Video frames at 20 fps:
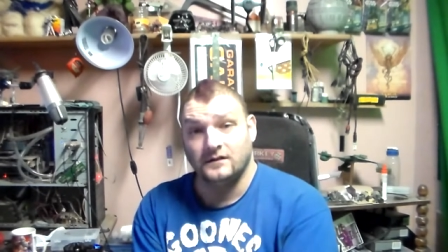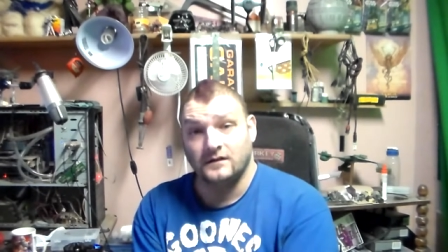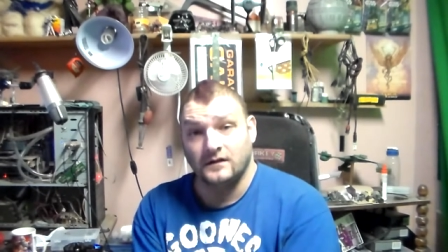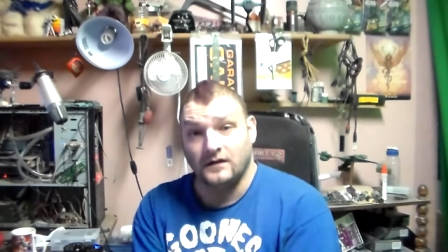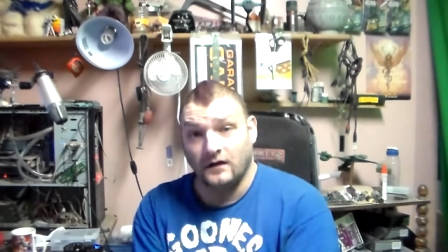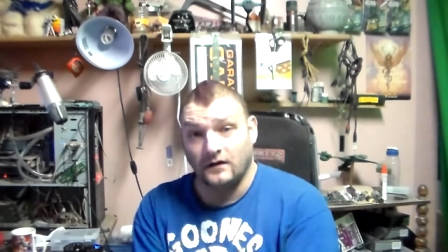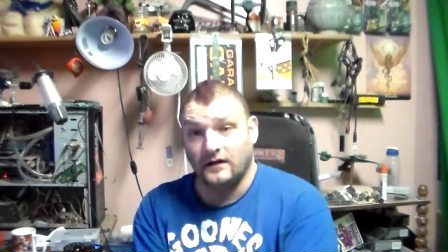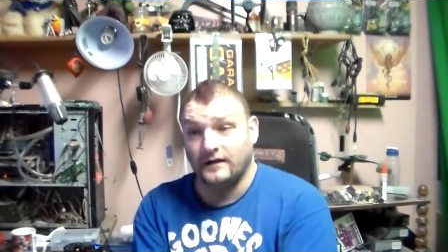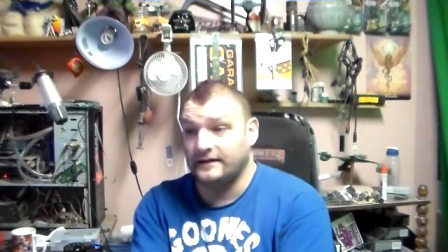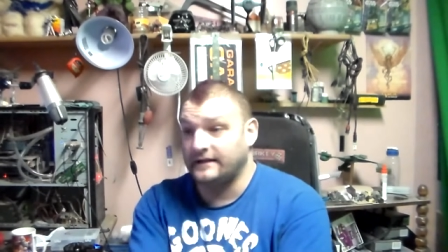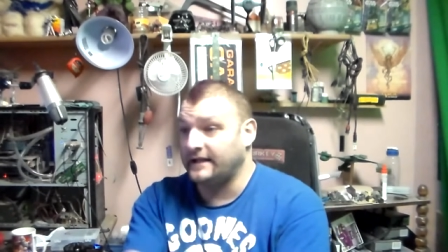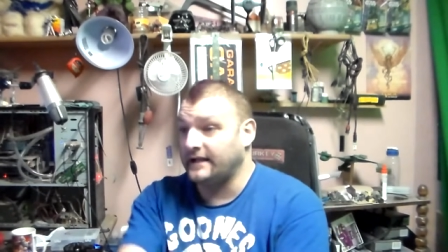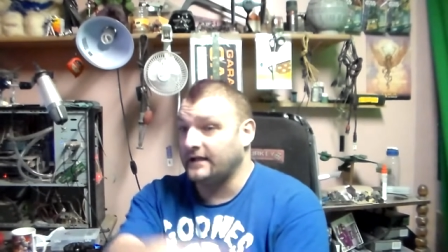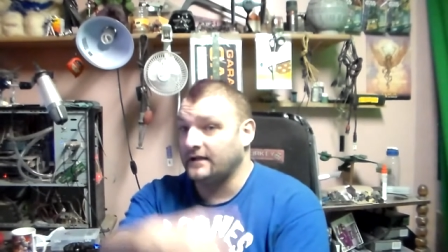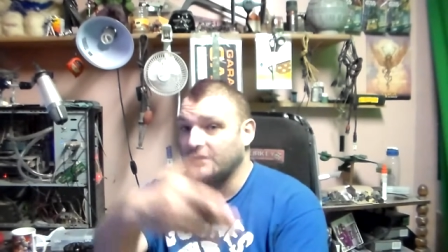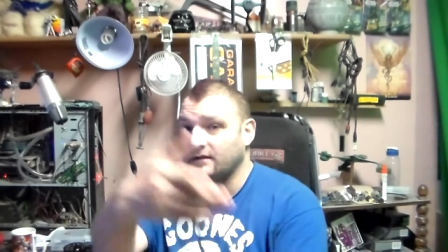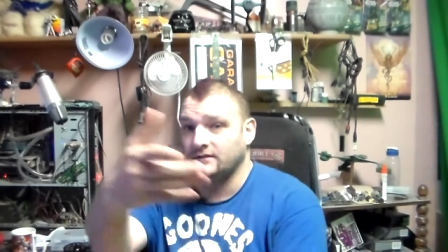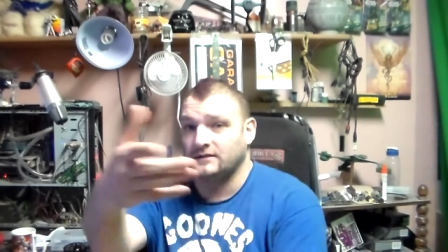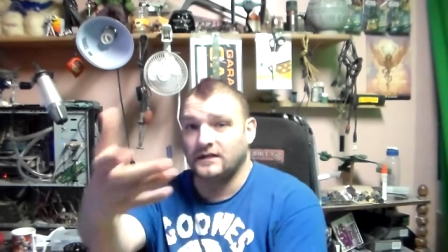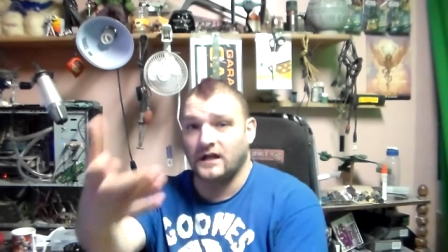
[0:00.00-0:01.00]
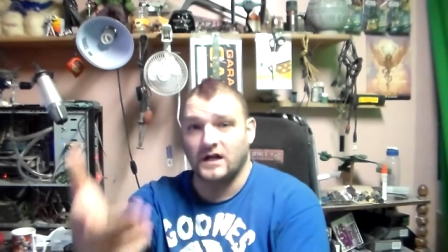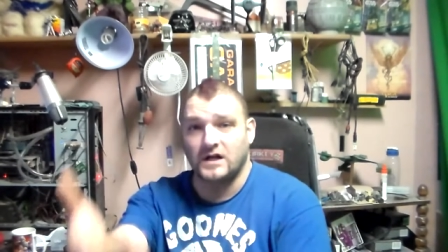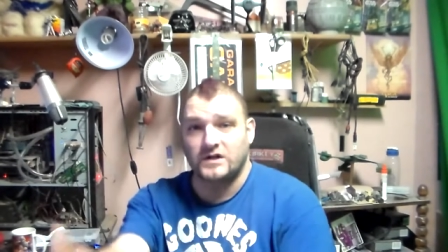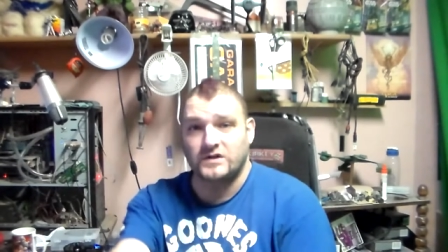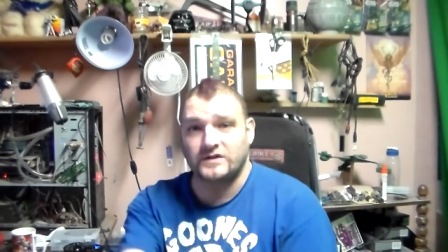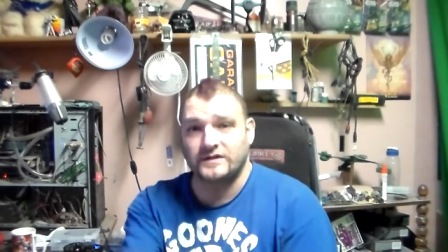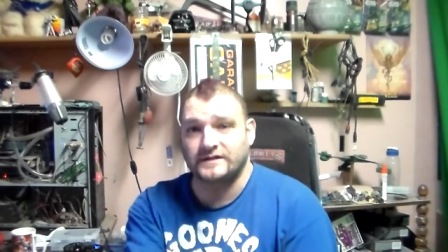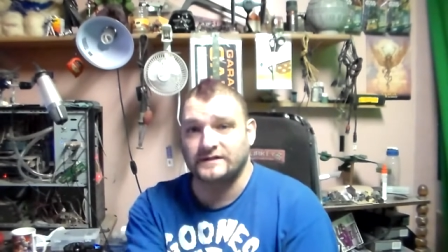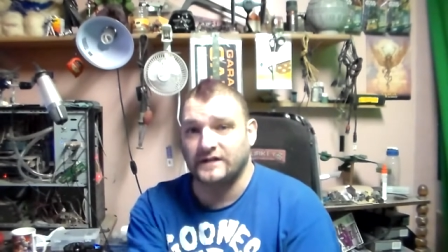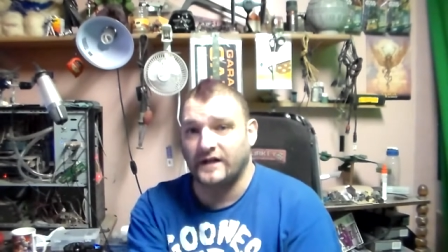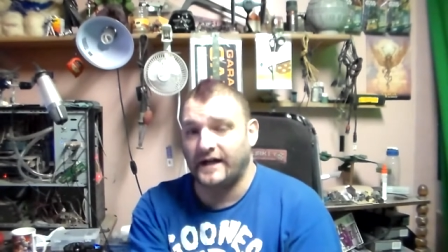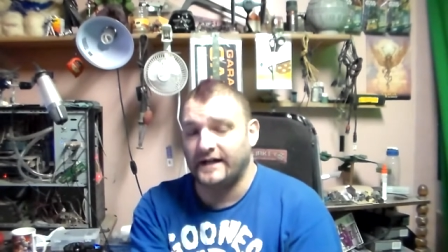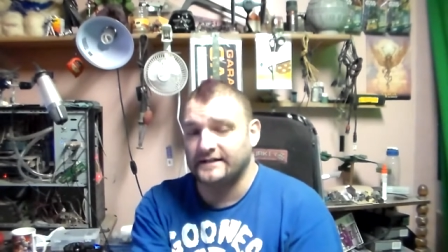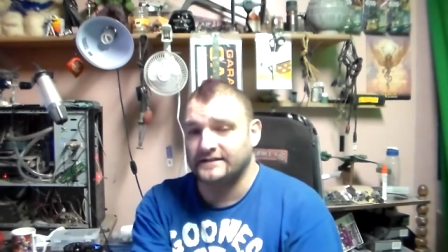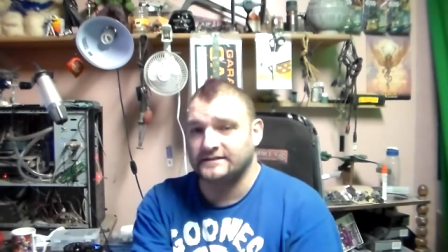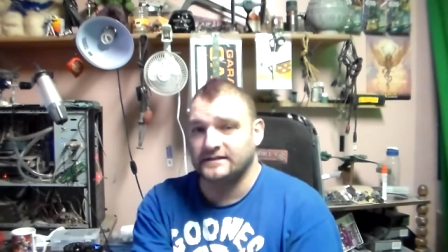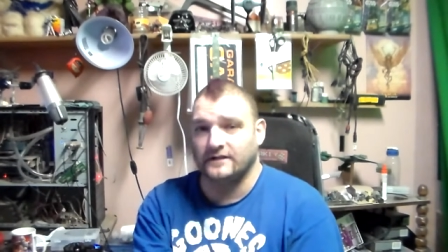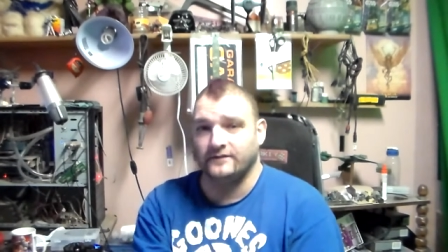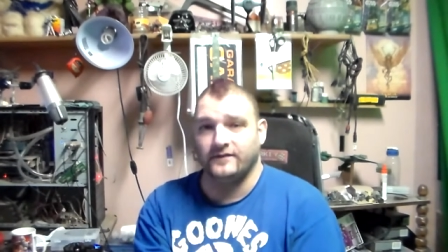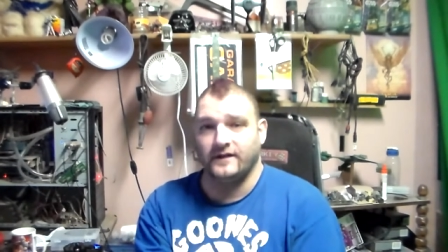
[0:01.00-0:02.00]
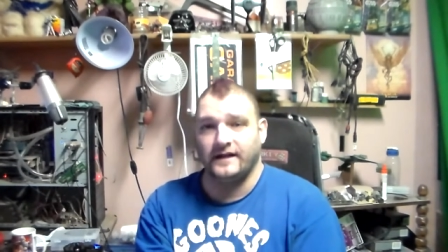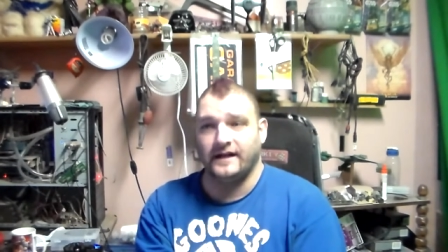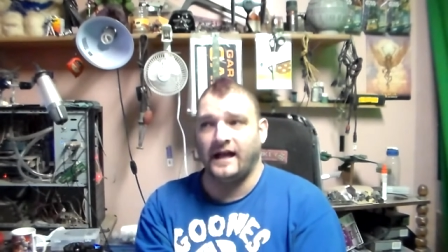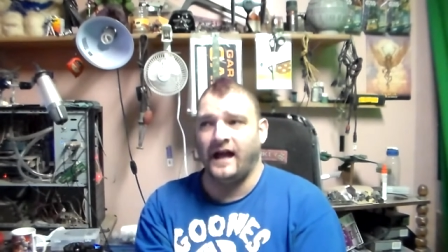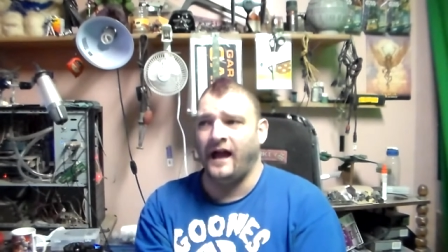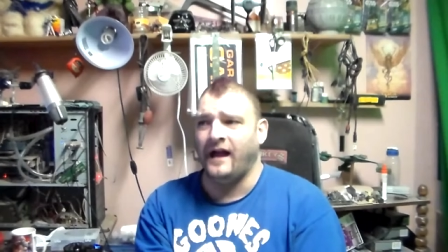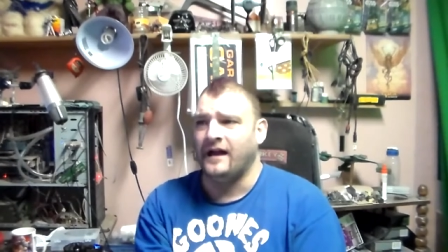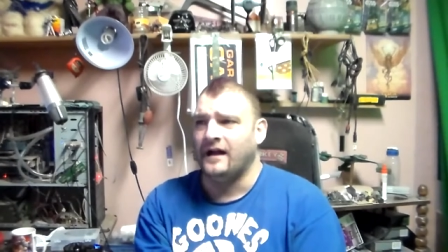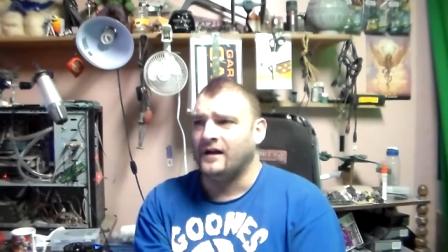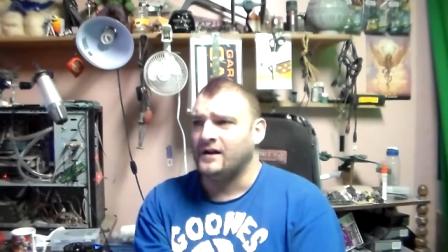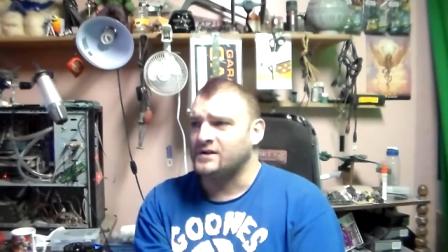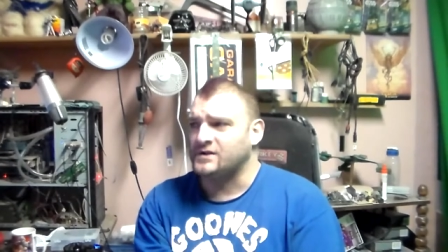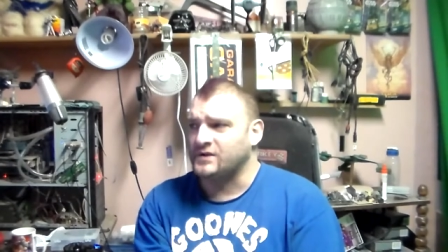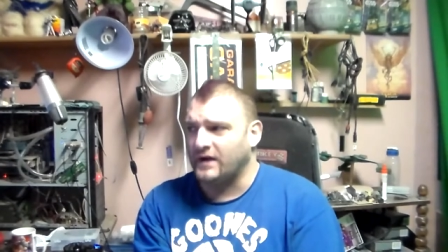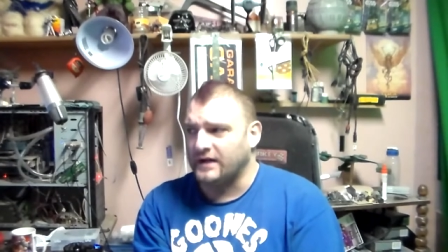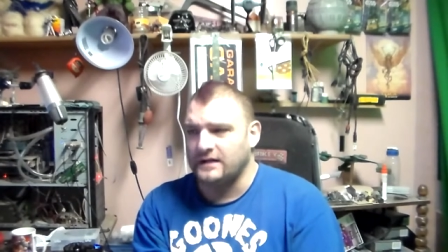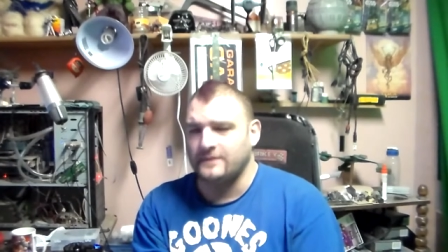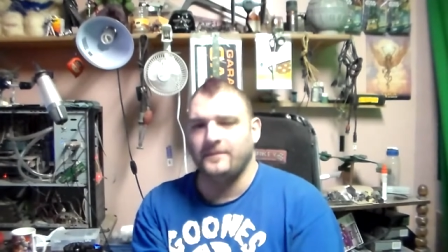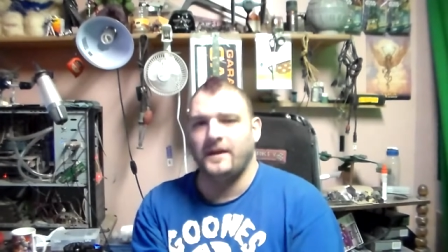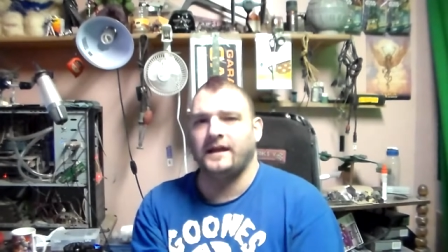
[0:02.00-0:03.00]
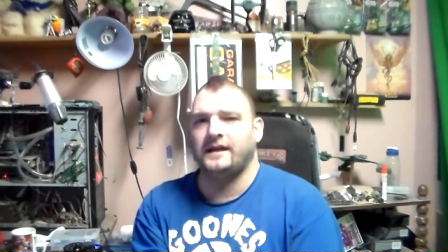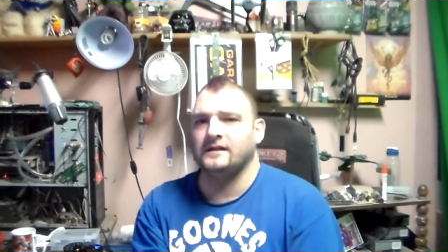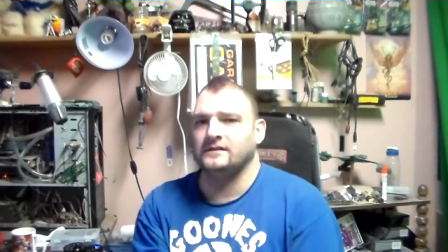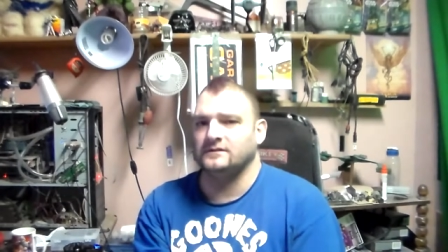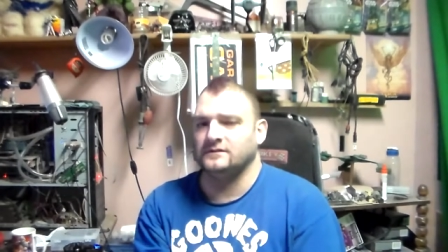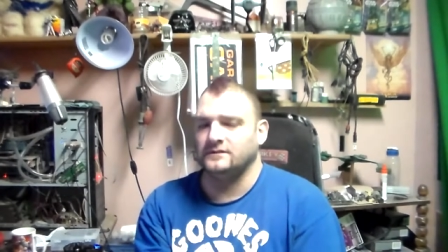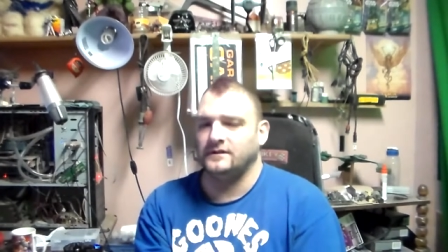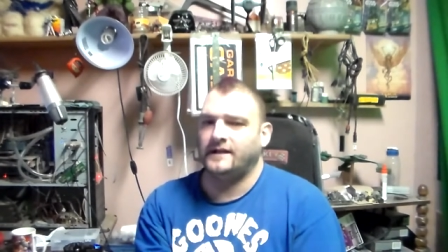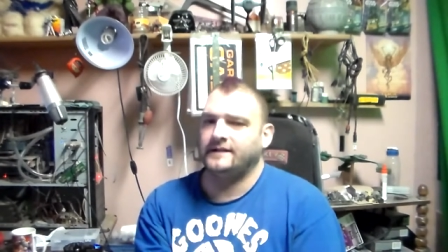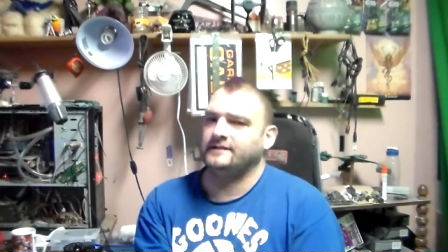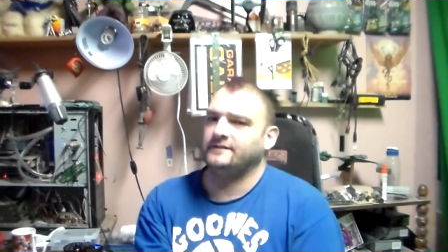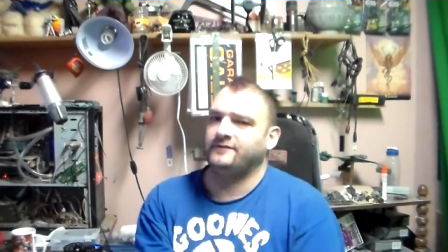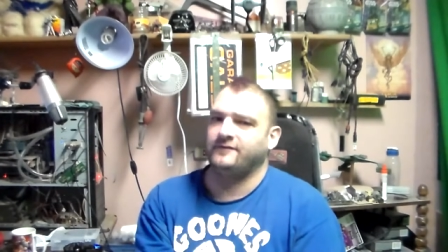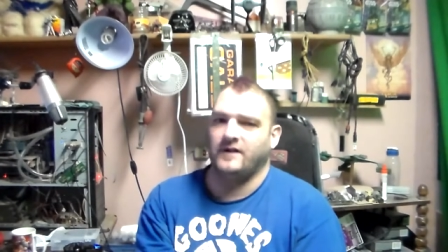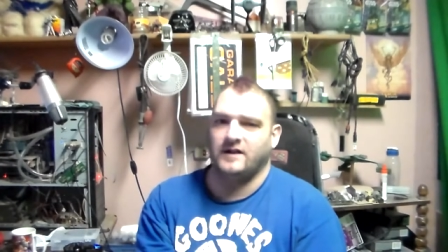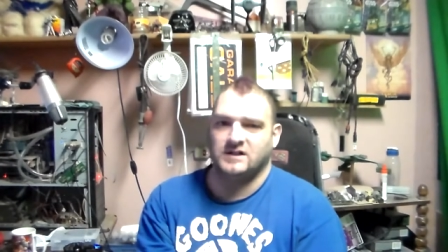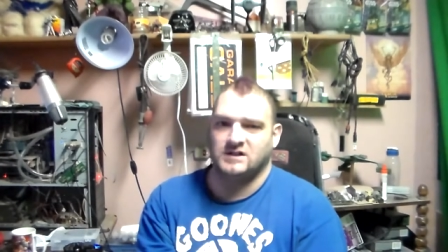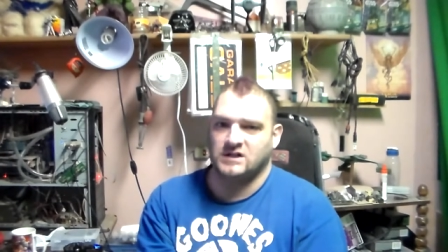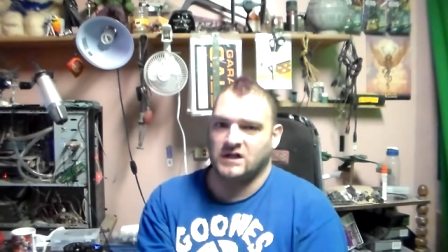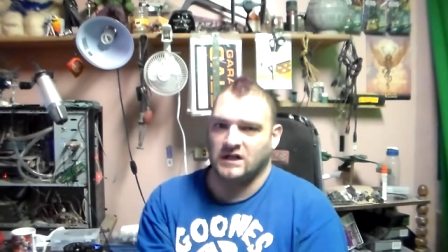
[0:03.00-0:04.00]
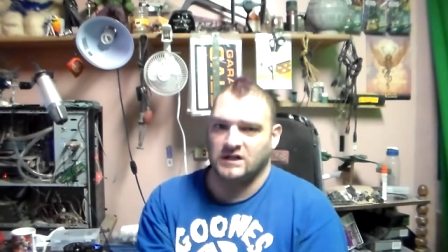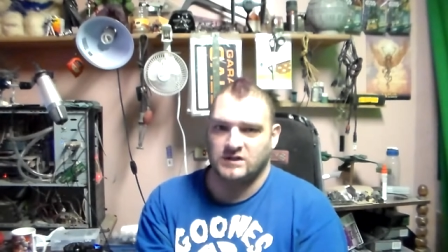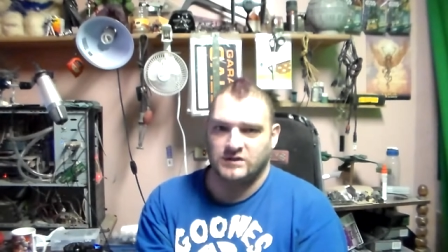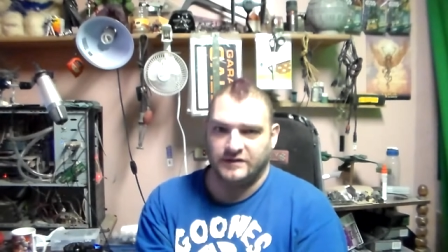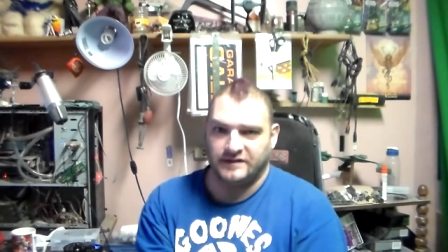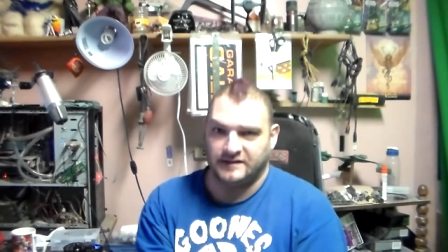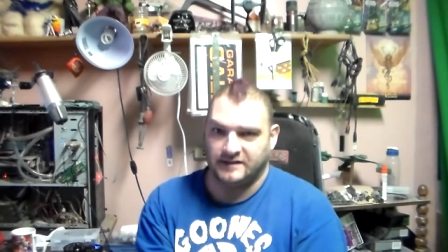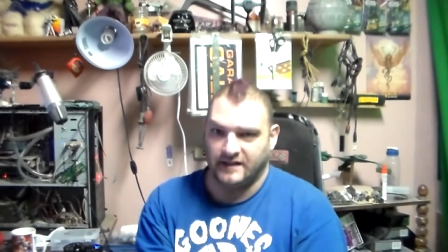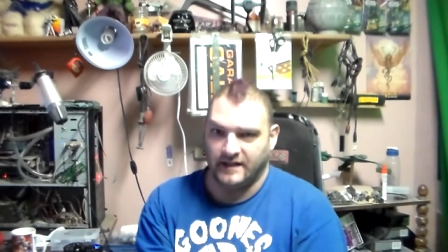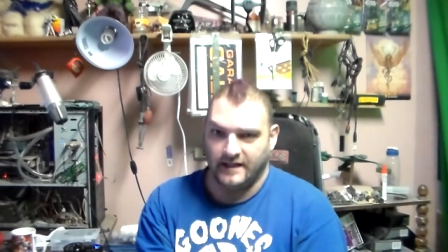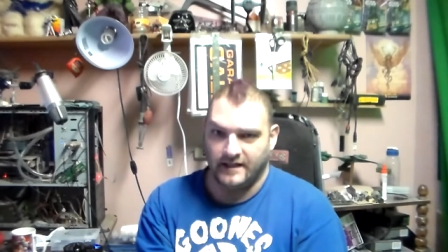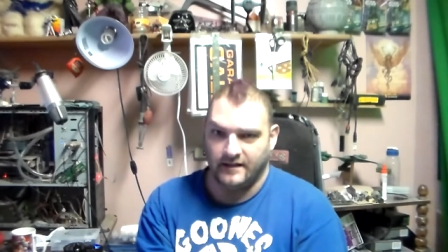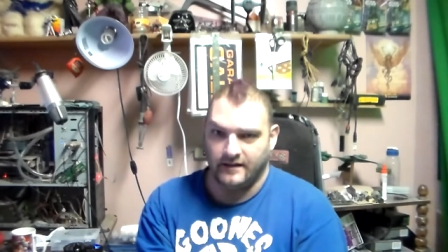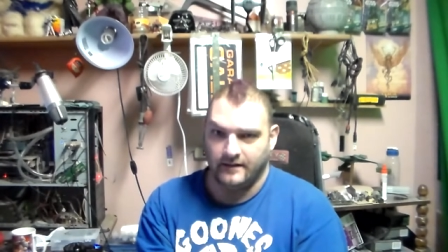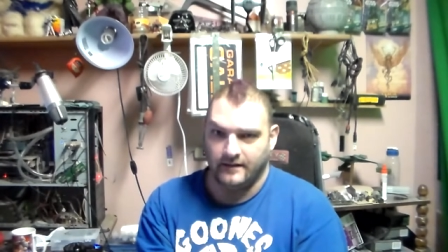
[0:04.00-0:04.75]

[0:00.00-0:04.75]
You know, like the England countryside, stuff like that, trying to make it look like the French countryside.